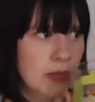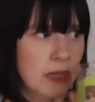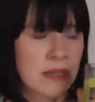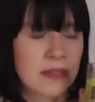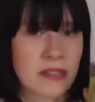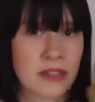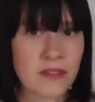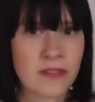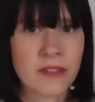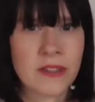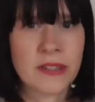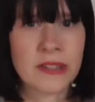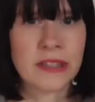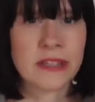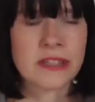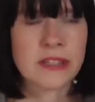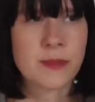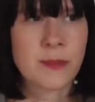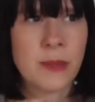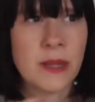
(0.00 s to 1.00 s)
It
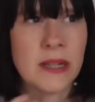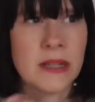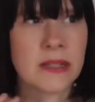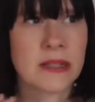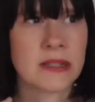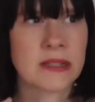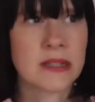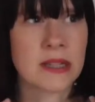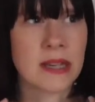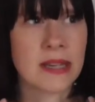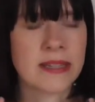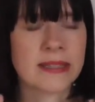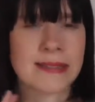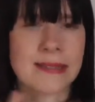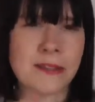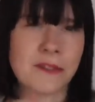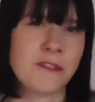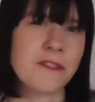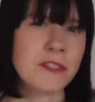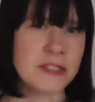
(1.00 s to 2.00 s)
definitely smells like
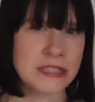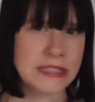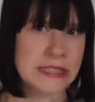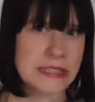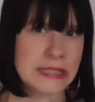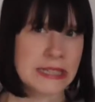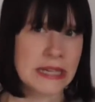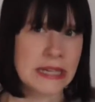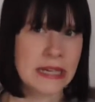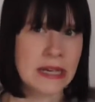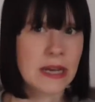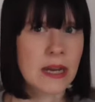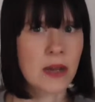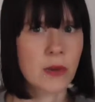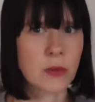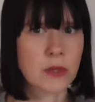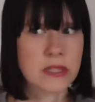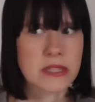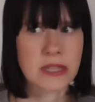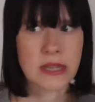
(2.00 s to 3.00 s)
sophisticated, I
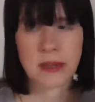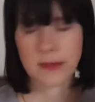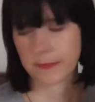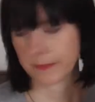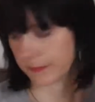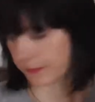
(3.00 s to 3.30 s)
would say.